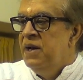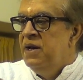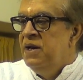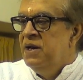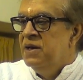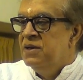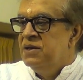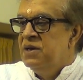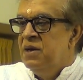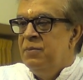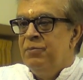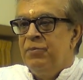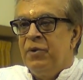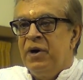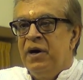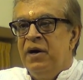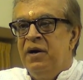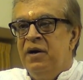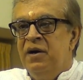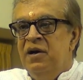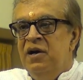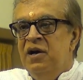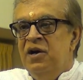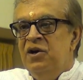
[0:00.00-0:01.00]
any other
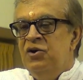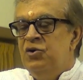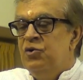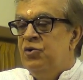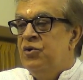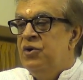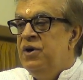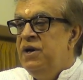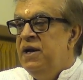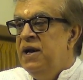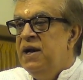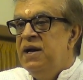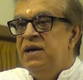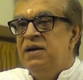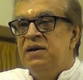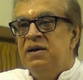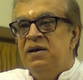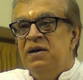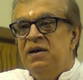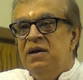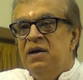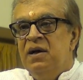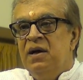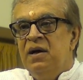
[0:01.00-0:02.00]
empire, to create
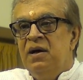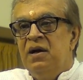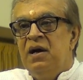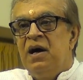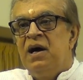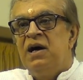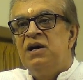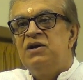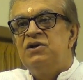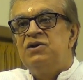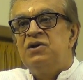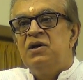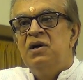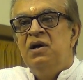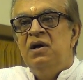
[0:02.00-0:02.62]
a large